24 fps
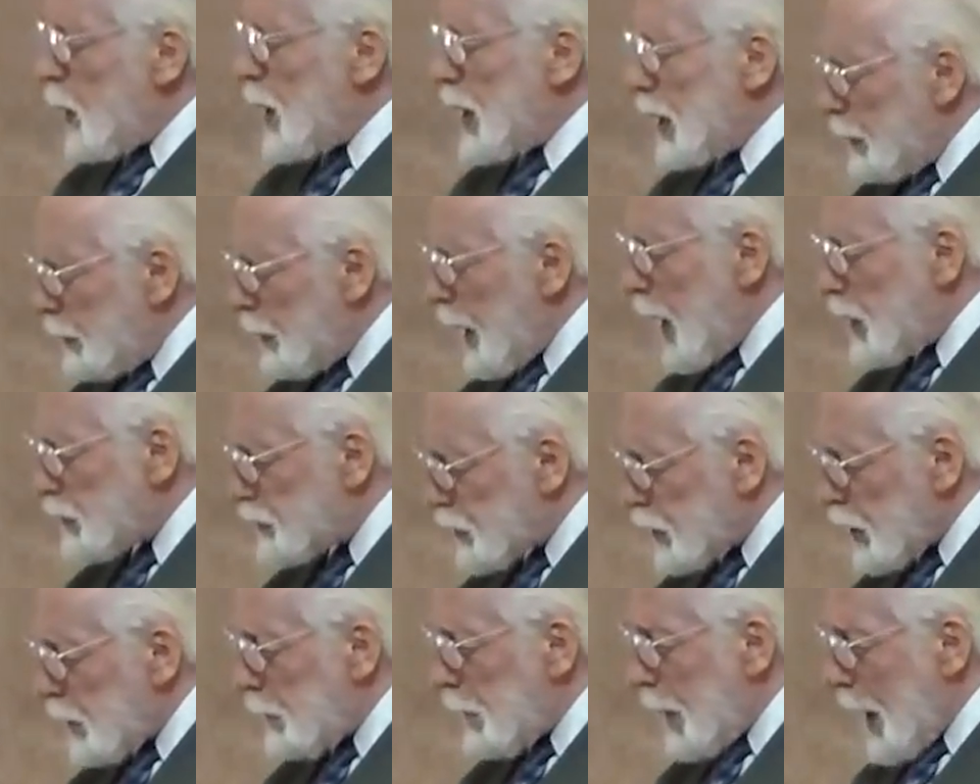what
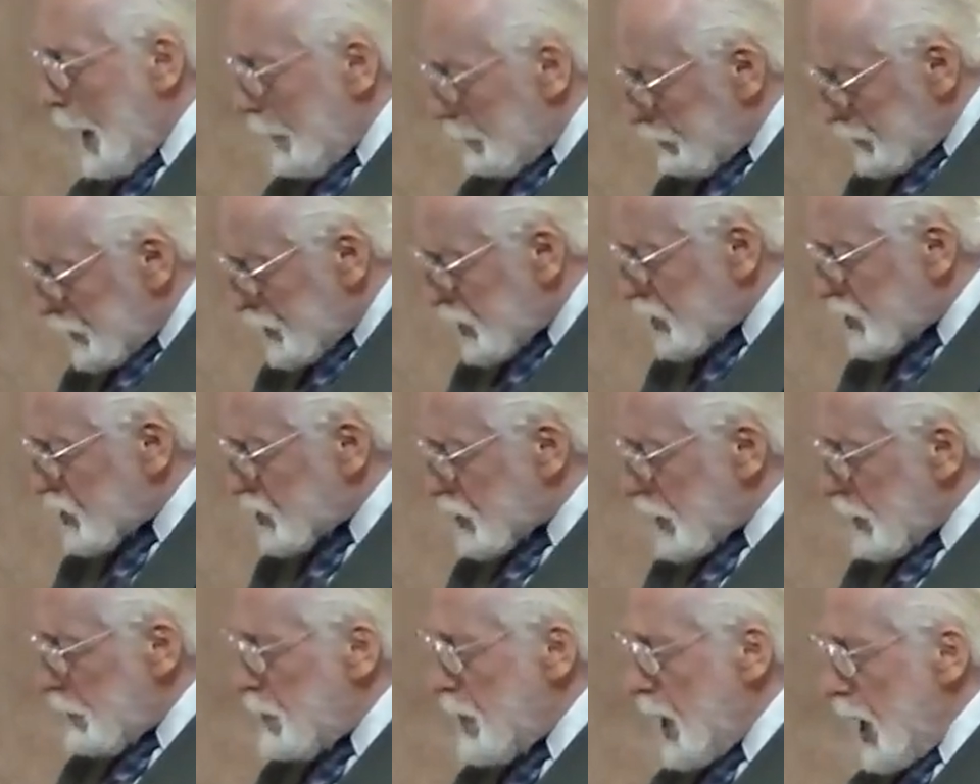about the
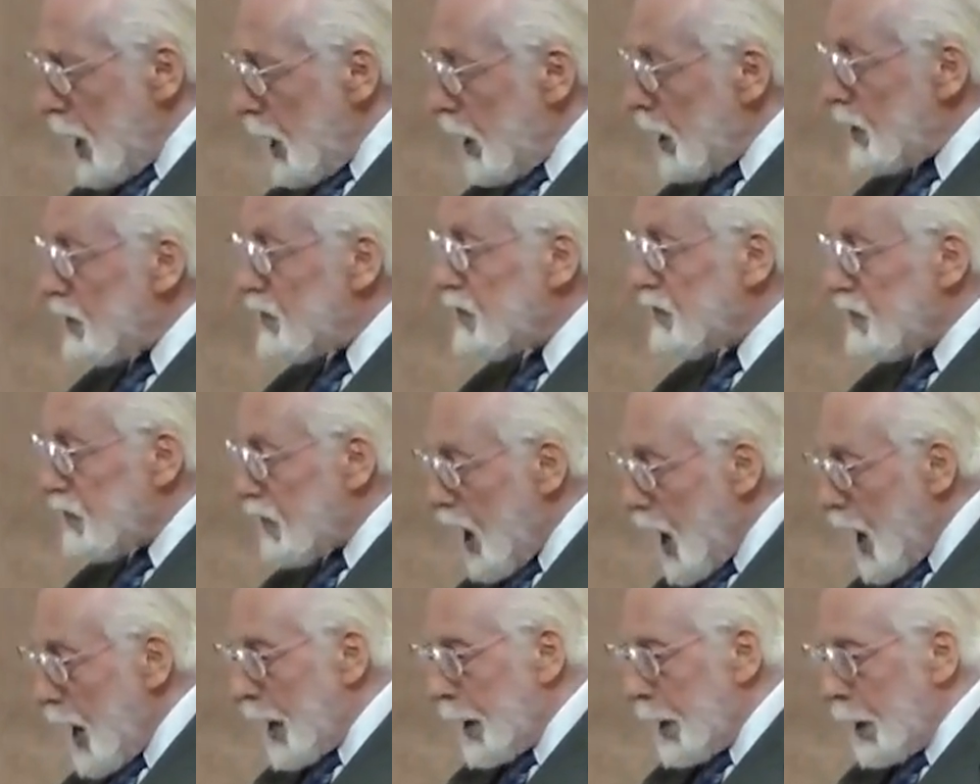baptism of
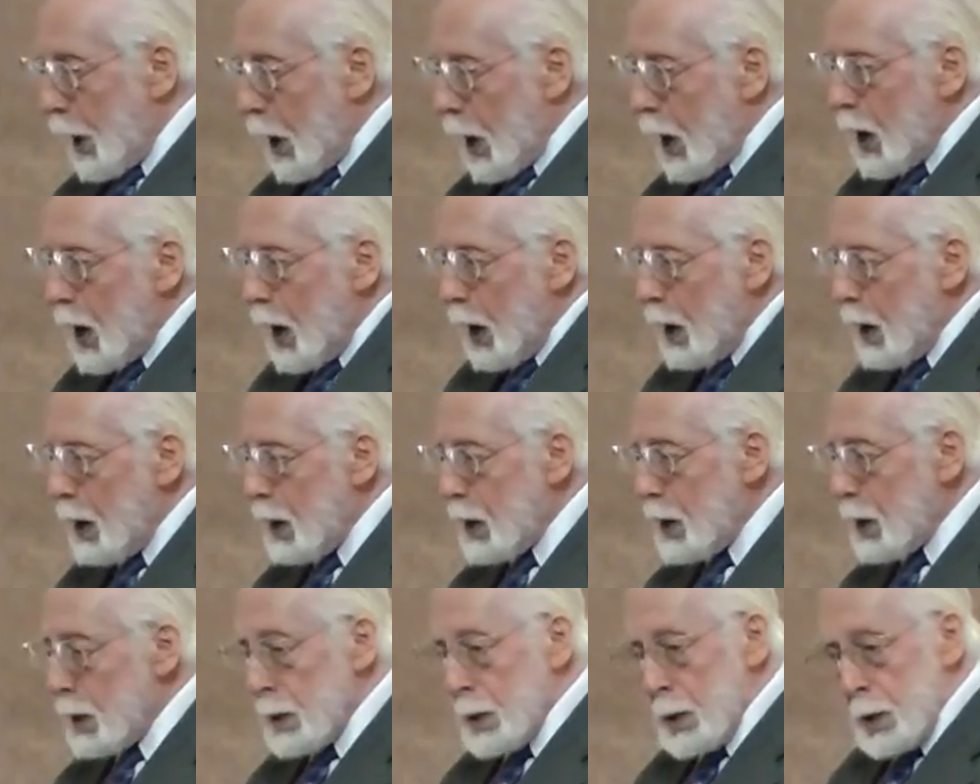fire?
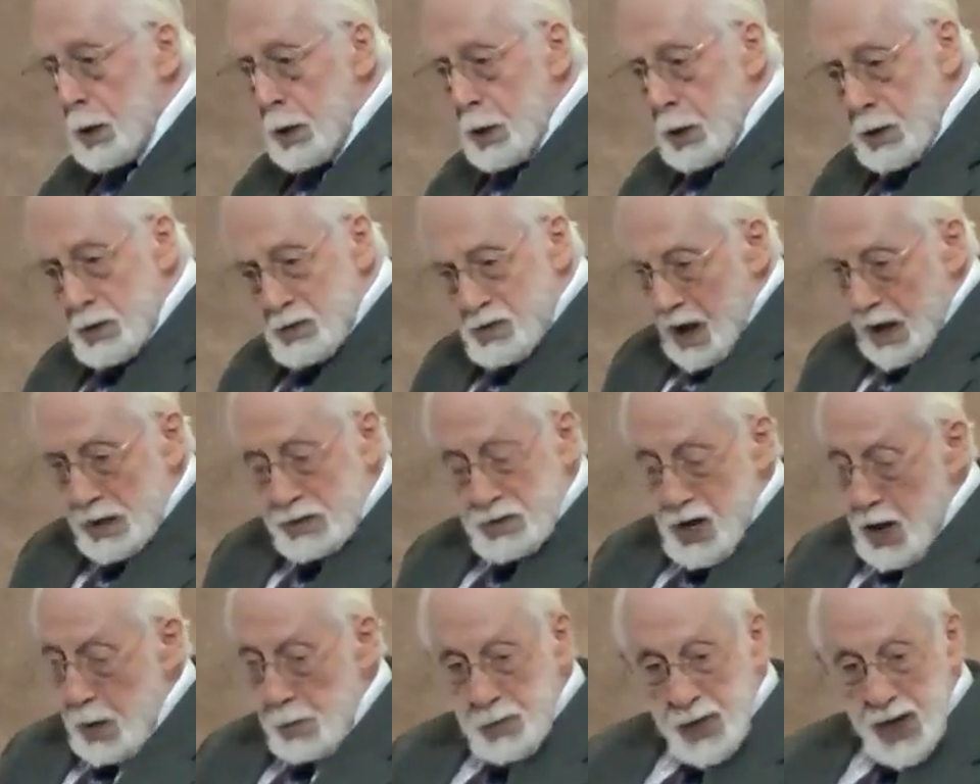Is
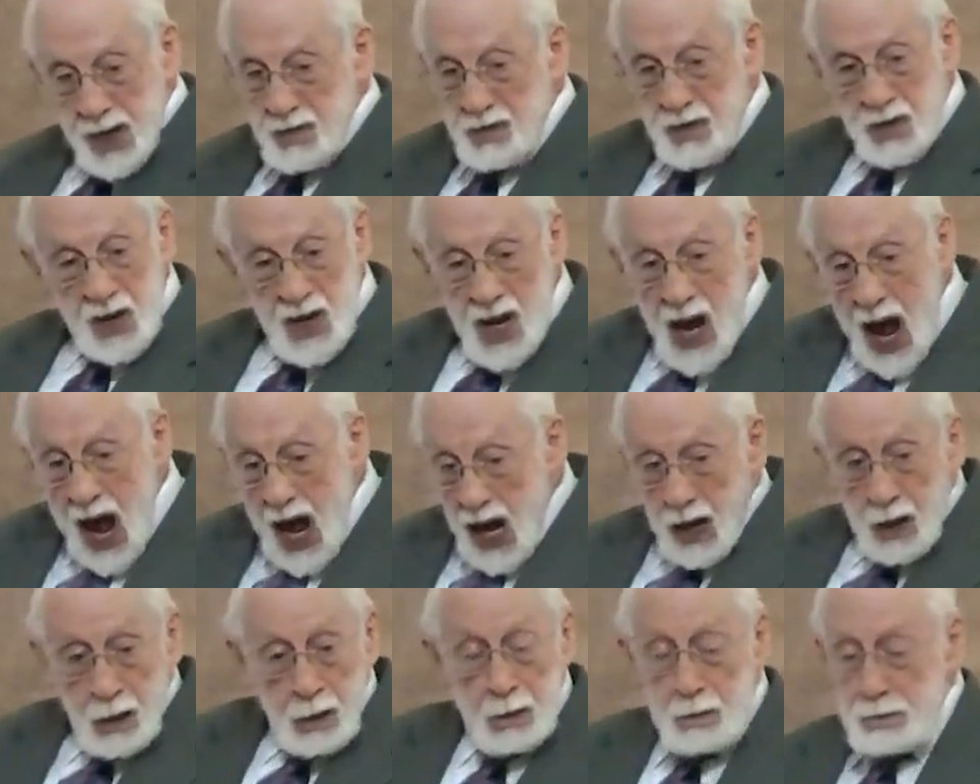that something
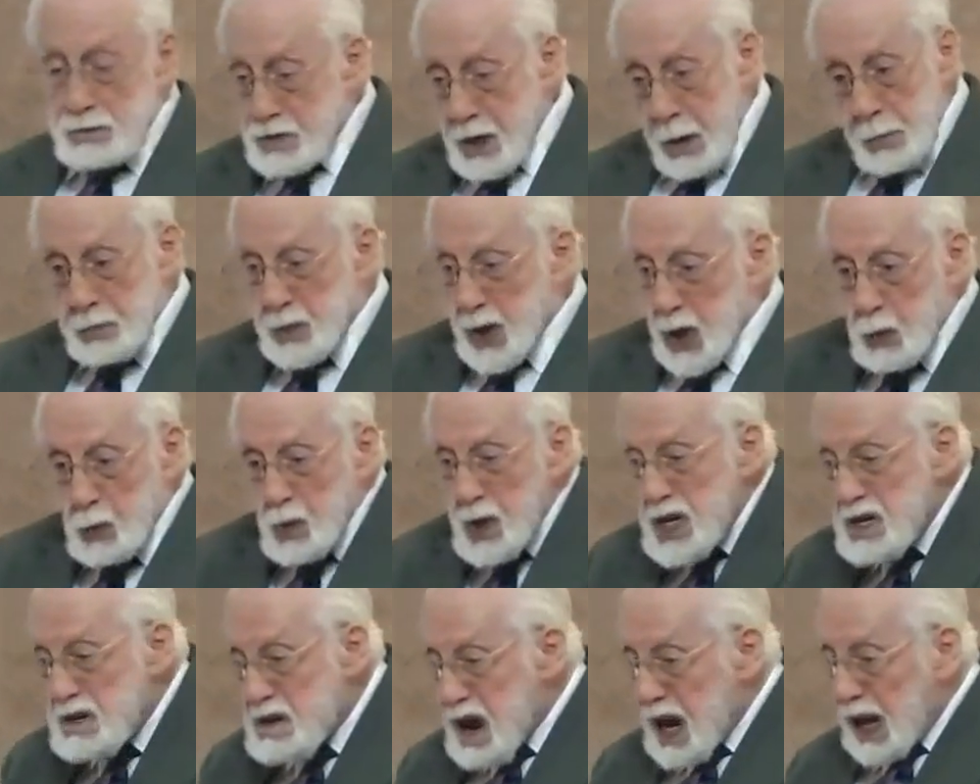fanatical, something
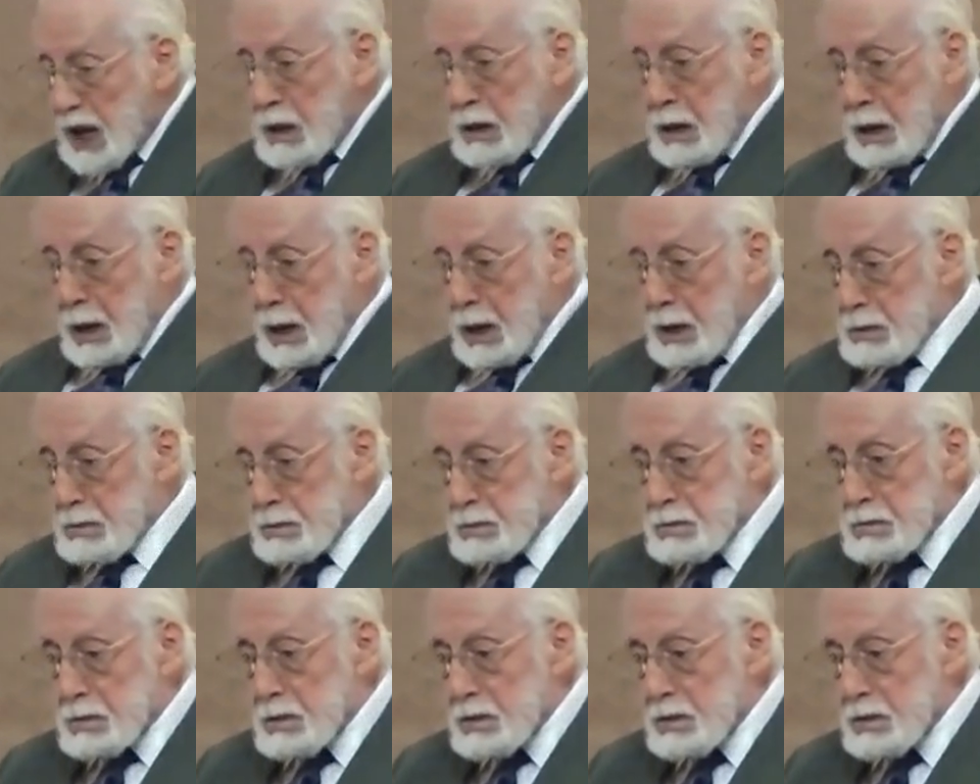ridiculous?